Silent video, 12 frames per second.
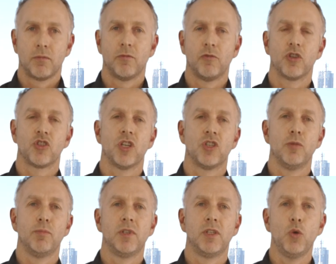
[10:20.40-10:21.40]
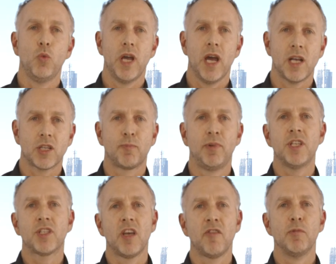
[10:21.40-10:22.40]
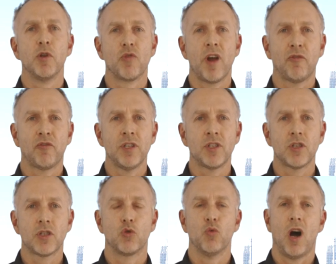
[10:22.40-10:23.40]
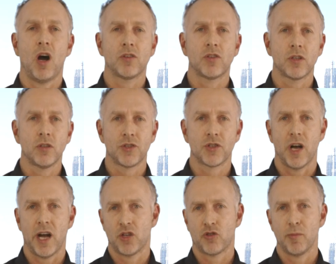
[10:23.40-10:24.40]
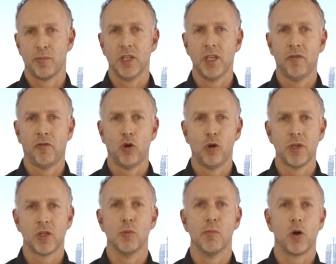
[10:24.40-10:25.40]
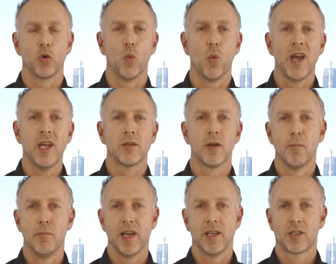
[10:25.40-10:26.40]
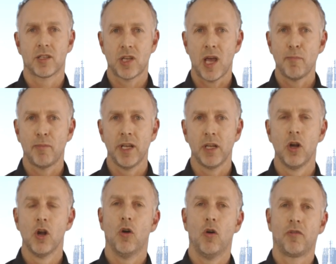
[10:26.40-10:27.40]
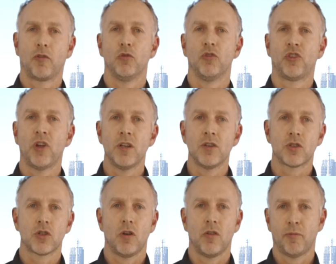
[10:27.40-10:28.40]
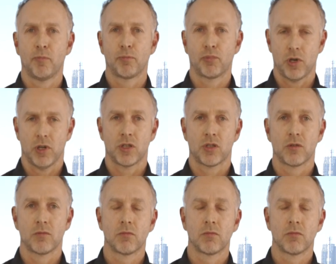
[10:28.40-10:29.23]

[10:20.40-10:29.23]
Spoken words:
For ChatGPT, we ask, please give me references to articles in IEEE format about weight-based sampling of containers of products.